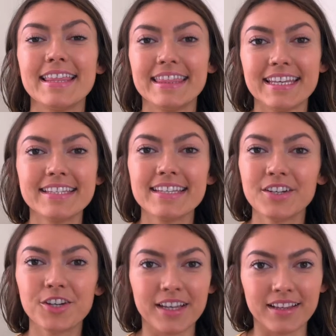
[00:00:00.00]
This
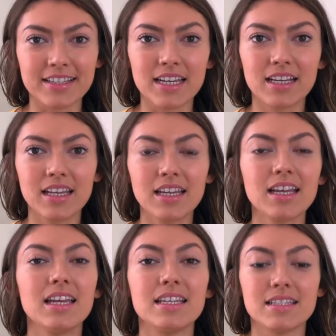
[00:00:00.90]
inner healing
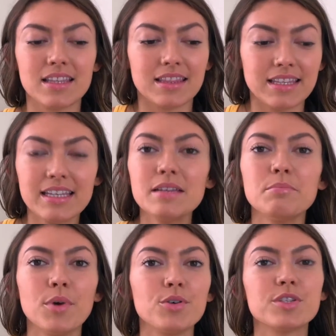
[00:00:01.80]
technique is the
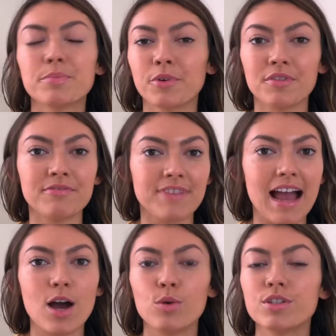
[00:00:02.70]
most
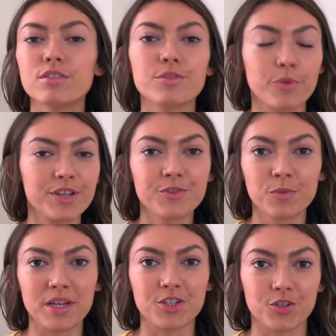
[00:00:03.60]
profound
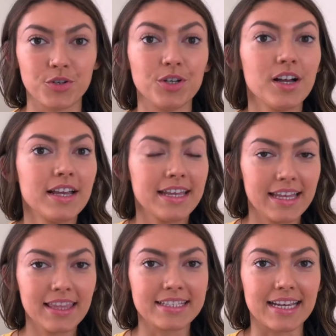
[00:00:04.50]
transformational
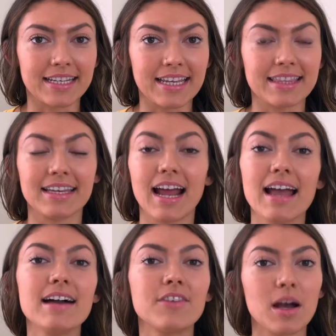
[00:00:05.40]
healing technique that I
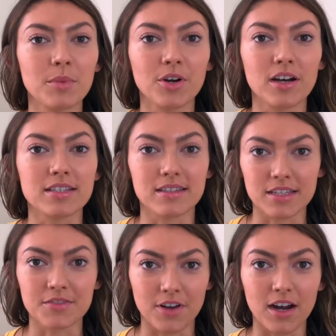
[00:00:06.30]
have come across
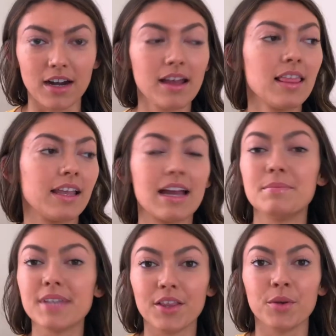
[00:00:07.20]
thus far. Like, I'm
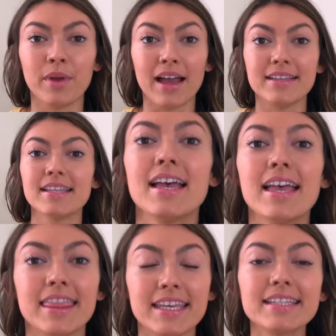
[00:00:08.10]
telling you guys,
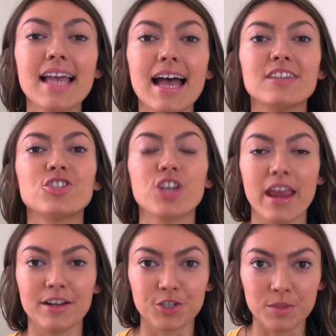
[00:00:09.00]
this has
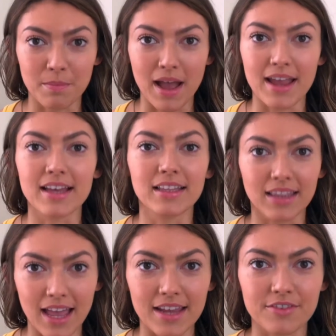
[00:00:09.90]
changed my
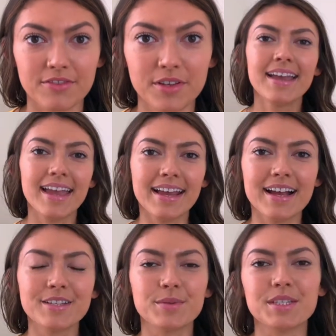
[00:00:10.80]
life. Hey
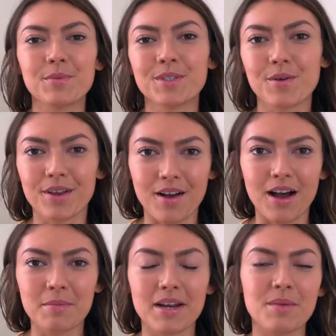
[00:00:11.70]
guys, what's up? What's going
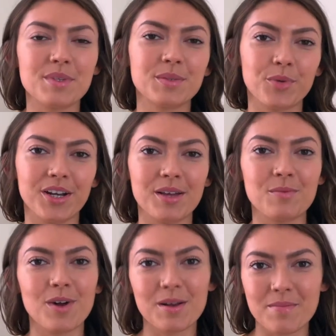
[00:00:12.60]
on? My name is Sabrina
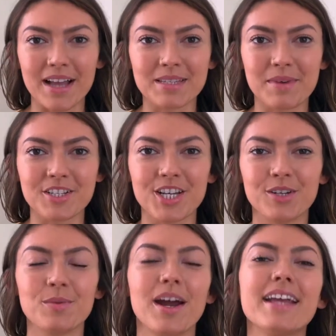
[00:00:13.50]
and welcome back to my
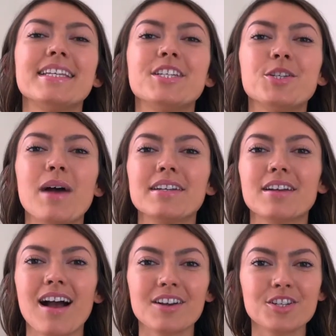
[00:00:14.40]
channel where I teach you how to
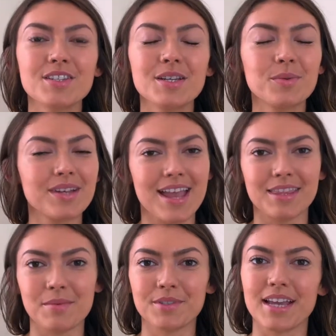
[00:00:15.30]
consciously create
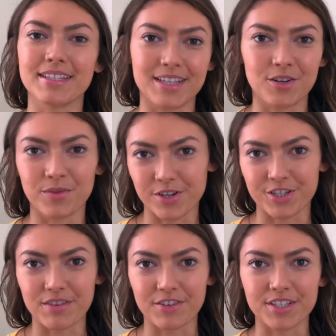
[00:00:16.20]
the most ideal
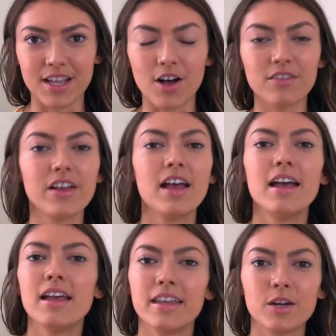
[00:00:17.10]
version of yourself.
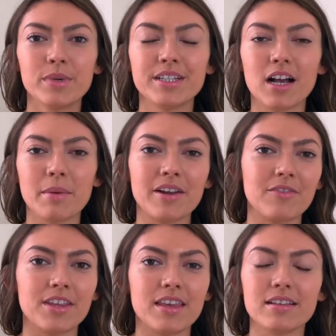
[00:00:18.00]
Here we talk about
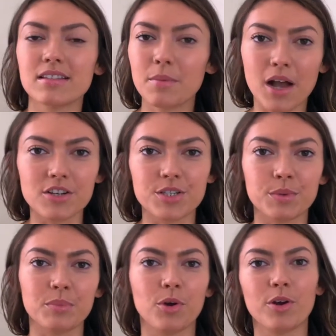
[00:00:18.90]
everything subconscious
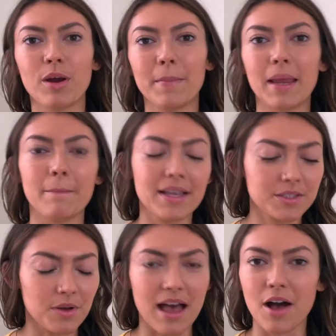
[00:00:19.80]
reprogramming,
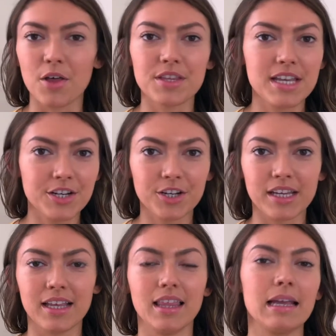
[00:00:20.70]
mental health, inner
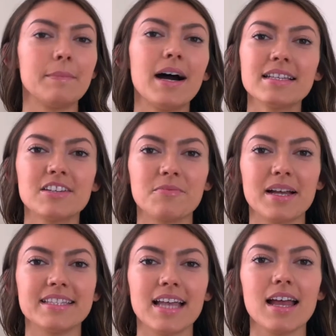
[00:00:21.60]
healing, positive
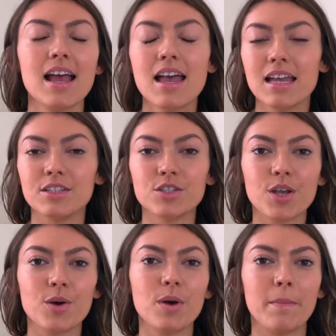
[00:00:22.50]
mindset, and
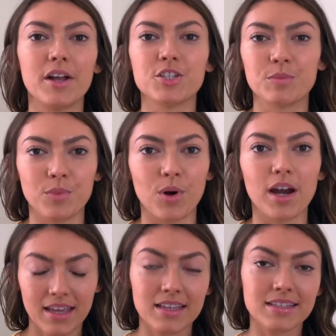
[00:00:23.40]
so much
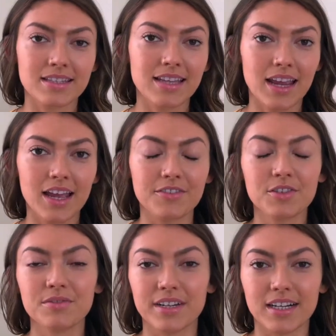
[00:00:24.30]
more. And today I
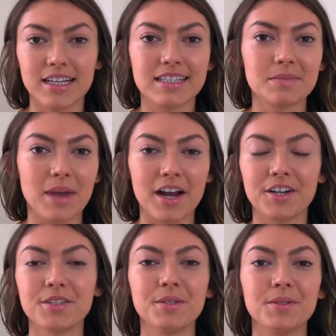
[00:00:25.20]
feel very
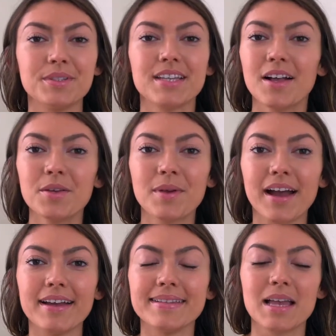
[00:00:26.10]
inspired to tell you
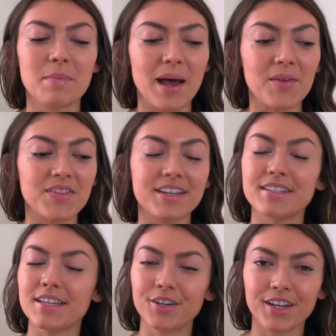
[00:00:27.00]
guys about this
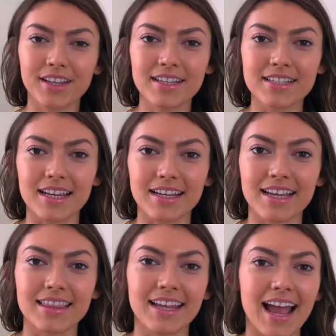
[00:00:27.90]
inner healing
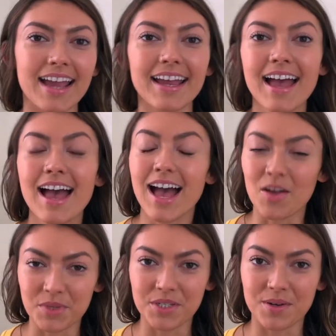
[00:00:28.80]
technique that I have
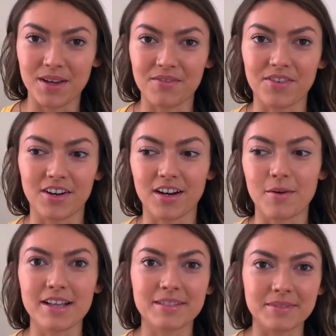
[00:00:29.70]
been doing for
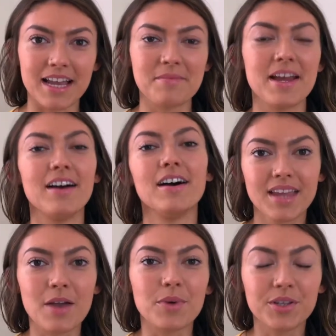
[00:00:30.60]
quite some time now.
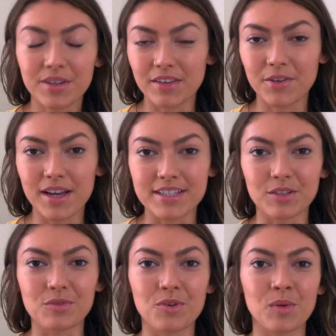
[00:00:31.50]
I will give you guys a
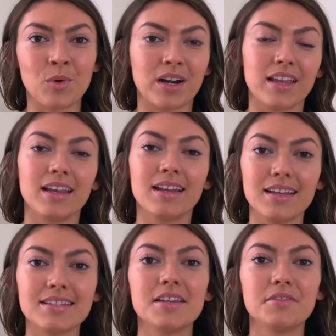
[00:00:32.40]
little forewarning. It
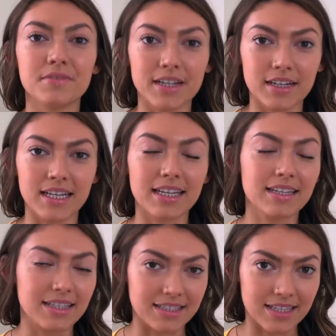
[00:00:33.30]
is very
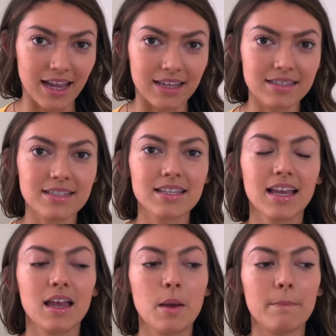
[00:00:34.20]
intense,
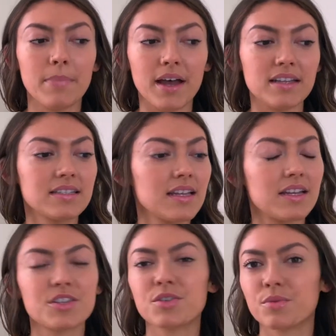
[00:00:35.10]
but
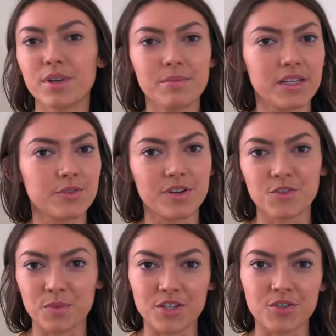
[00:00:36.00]
extremely
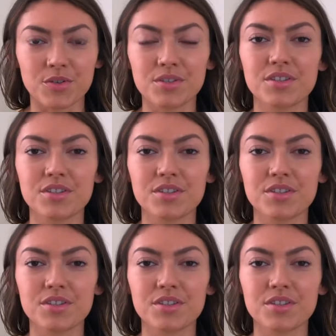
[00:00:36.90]
transformational.